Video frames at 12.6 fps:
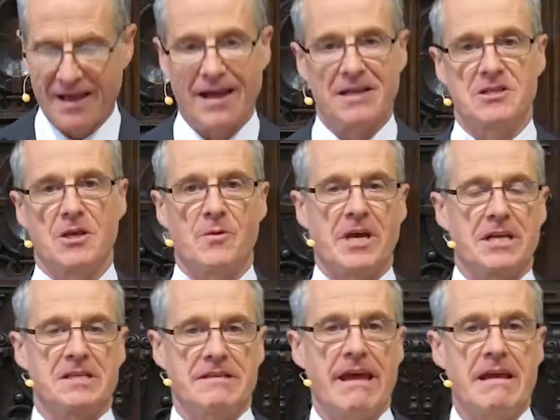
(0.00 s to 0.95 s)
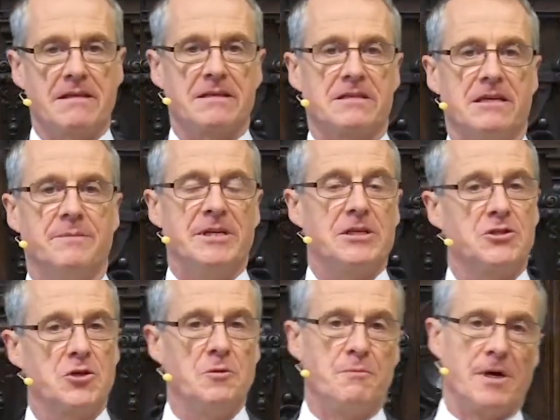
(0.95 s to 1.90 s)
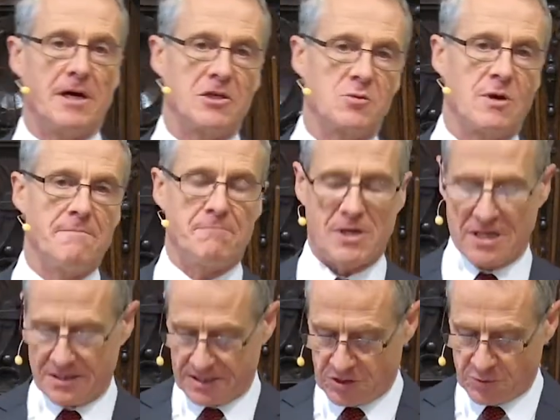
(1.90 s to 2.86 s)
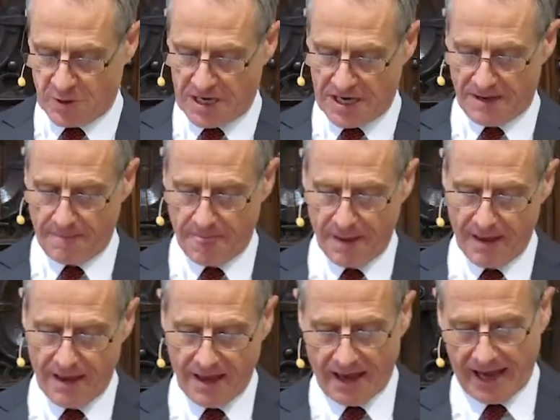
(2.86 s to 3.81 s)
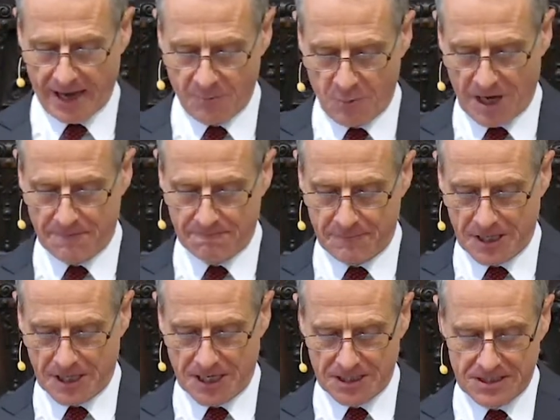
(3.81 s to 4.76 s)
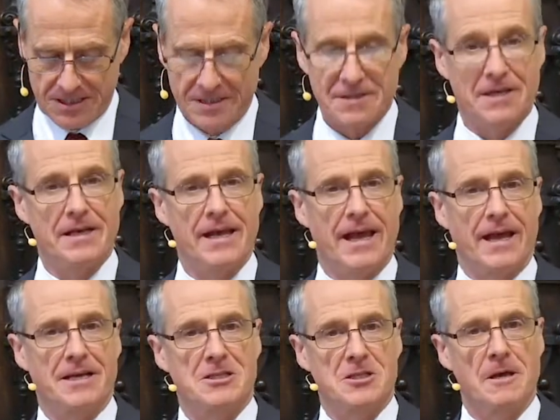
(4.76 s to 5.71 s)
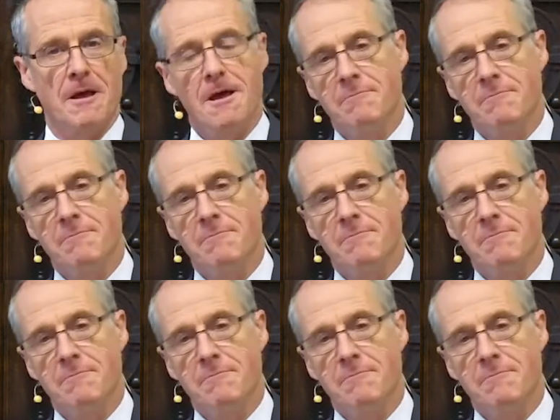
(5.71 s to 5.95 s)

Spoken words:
And so we're going to take the sermon in two parts, one part this week and one part the next.